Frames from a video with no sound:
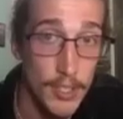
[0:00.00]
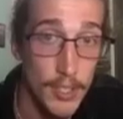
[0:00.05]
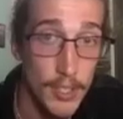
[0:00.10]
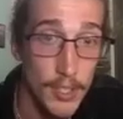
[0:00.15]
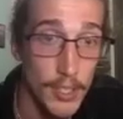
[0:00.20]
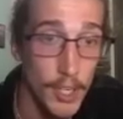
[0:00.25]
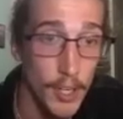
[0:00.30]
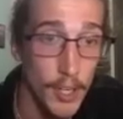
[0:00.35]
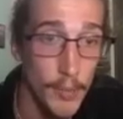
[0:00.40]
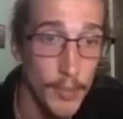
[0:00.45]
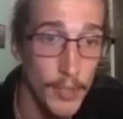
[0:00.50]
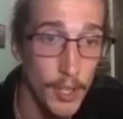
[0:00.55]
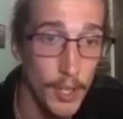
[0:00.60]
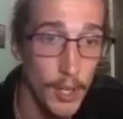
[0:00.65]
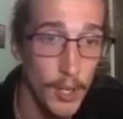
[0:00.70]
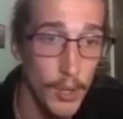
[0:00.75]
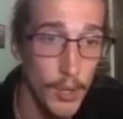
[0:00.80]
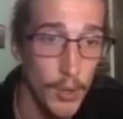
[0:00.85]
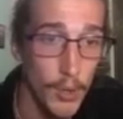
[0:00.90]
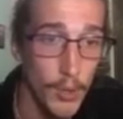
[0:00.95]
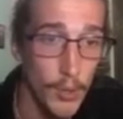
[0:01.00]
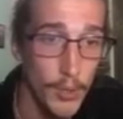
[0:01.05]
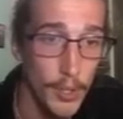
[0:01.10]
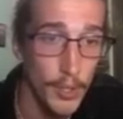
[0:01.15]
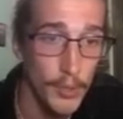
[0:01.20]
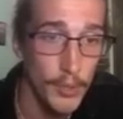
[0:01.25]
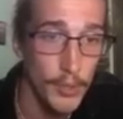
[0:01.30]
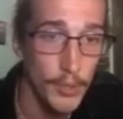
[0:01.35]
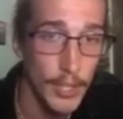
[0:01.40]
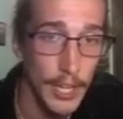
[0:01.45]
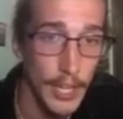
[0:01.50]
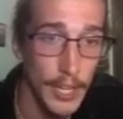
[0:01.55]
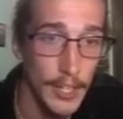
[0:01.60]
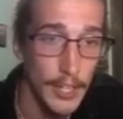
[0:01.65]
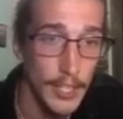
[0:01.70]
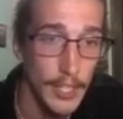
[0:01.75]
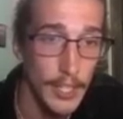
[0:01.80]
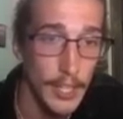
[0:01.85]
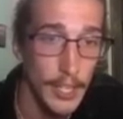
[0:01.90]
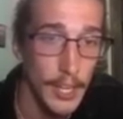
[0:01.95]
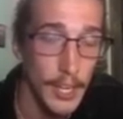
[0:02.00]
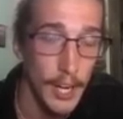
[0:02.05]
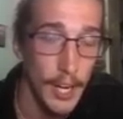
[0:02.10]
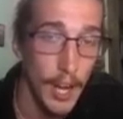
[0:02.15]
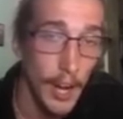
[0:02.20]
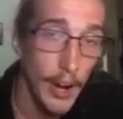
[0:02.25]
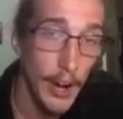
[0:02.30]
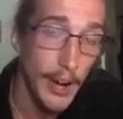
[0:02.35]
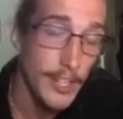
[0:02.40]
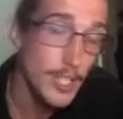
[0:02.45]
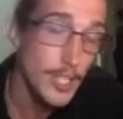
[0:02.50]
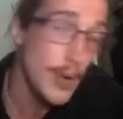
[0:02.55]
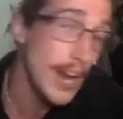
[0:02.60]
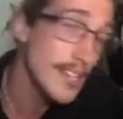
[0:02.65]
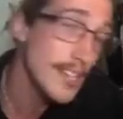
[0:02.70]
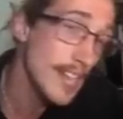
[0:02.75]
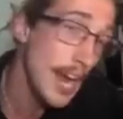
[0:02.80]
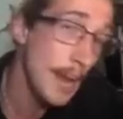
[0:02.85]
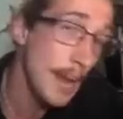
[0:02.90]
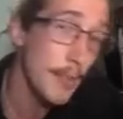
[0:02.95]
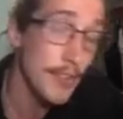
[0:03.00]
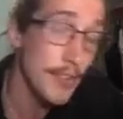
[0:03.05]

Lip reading: Nope. Oh, don't do that. All right, so I tie up with